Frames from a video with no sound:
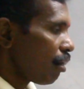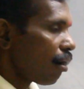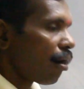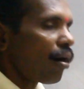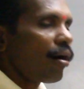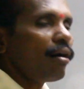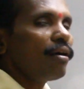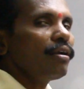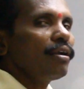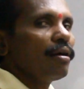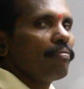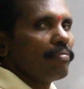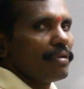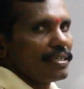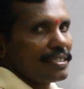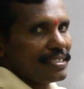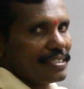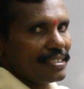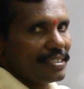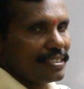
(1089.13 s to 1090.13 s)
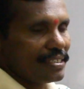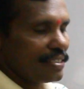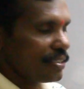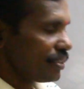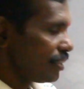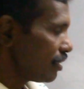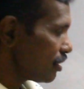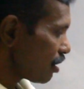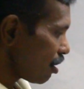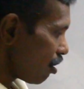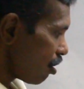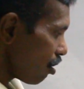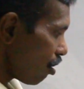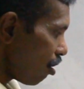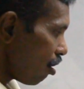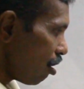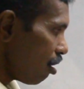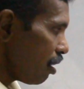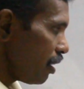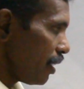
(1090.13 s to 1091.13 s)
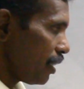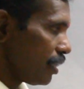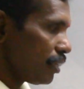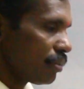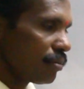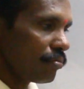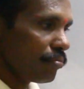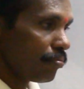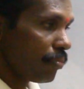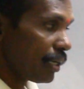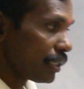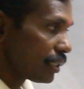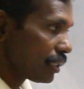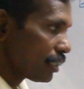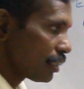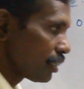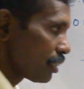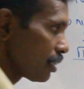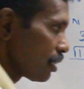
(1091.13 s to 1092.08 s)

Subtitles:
odd numbers. These are all odd. But